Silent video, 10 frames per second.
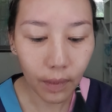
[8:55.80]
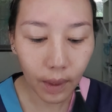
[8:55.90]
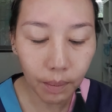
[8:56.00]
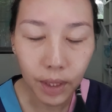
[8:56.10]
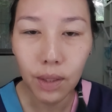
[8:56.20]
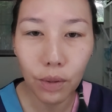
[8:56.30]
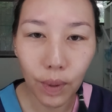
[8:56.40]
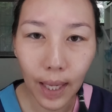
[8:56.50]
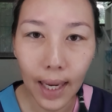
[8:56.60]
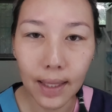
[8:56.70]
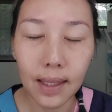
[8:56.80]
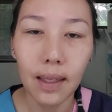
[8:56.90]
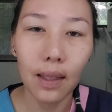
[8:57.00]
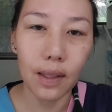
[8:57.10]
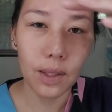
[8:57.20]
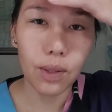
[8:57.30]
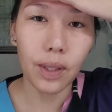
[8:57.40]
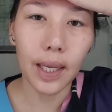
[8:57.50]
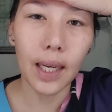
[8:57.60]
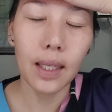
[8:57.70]
muscles relax. So
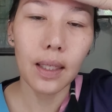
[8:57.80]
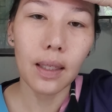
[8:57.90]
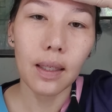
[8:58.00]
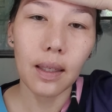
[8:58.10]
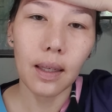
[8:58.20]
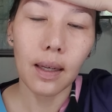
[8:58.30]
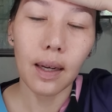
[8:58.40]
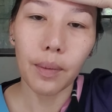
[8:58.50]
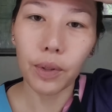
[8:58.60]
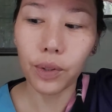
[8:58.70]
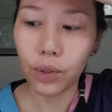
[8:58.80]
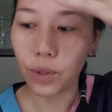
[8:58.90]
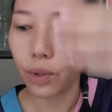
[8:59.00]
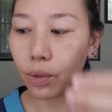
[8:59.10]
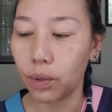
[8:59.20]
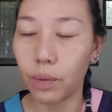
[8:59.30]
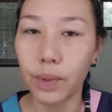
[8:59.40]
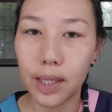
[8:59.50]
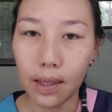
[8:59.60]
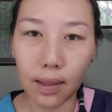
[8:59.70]
again, I'm going to do
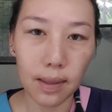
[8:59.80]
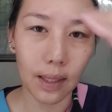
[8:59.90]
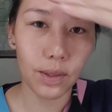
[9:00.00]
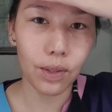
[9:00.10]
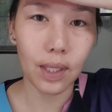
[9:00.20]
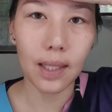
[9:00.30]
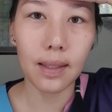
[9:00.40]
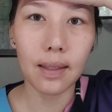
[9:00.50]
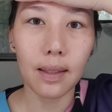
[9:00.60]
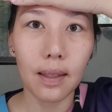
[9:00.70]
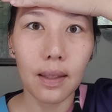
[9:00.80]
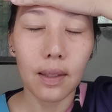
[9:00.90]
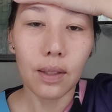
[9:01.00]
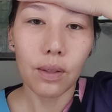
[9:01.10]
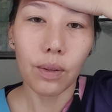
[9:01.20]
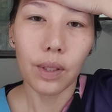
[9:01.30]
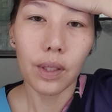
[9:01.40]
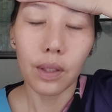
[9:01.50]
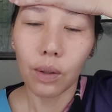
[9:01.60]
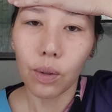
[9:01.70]
resistance exercise. So we're going
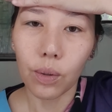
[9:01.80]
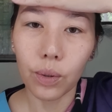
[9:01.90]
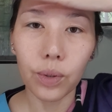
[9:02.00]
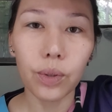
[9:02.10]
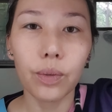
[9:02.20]
to hold